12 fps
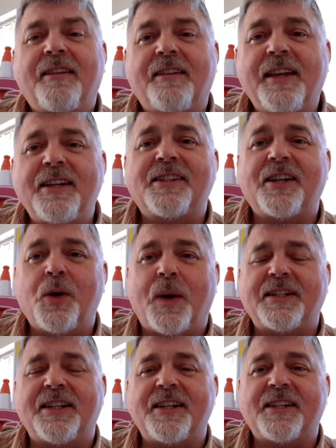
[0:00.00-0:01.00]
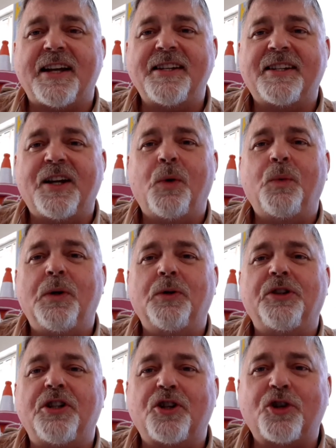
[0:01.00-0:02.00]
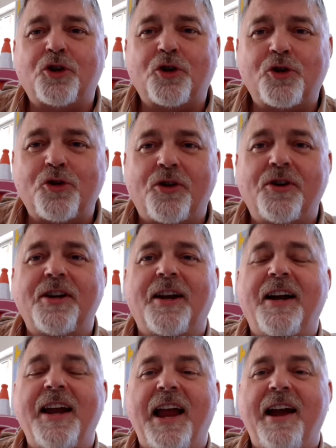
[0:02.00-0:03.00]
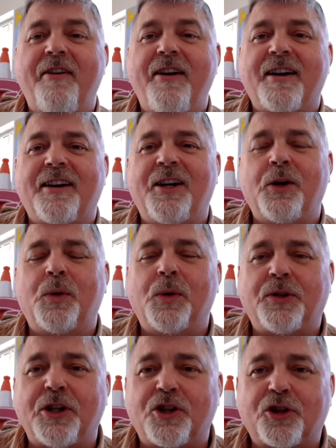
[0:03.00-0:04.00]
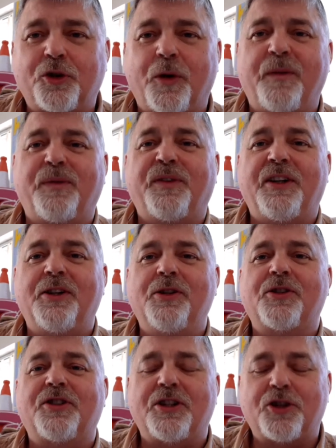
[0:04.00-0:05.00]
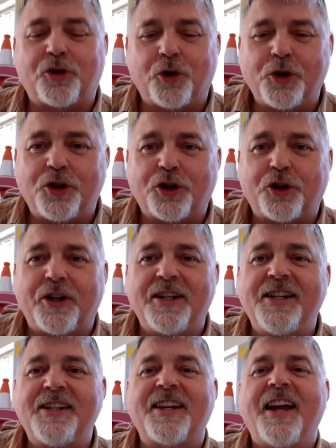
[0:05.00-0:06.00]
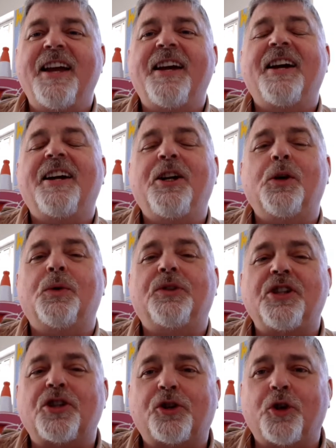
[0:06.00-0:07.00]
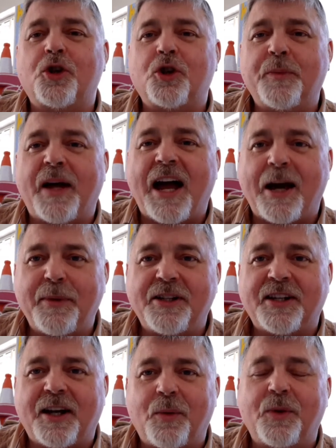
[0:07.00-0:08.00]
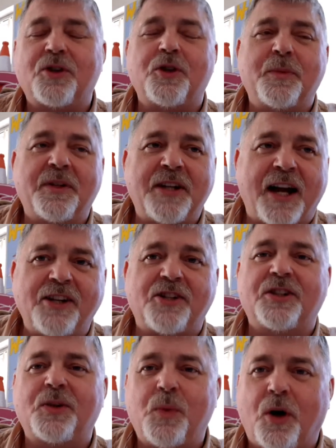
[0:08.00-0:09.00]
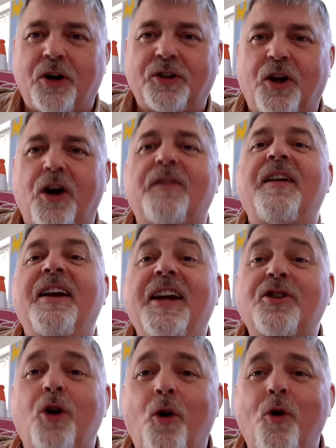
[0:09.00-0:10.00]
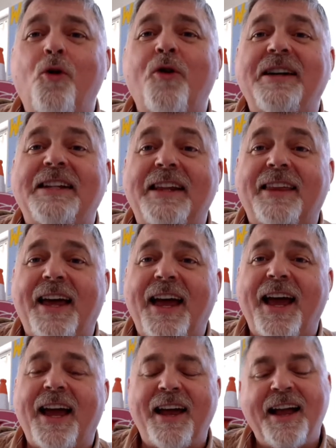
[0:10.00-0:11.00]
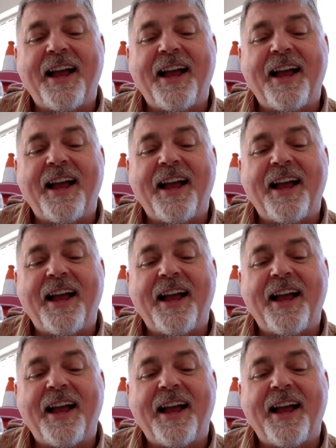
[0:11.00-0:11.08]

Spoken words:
This aquatic centre will destroy an area, it will destroy fields, destroy trees, it will destroy some of the habitat where some of nature's wildlife is already there.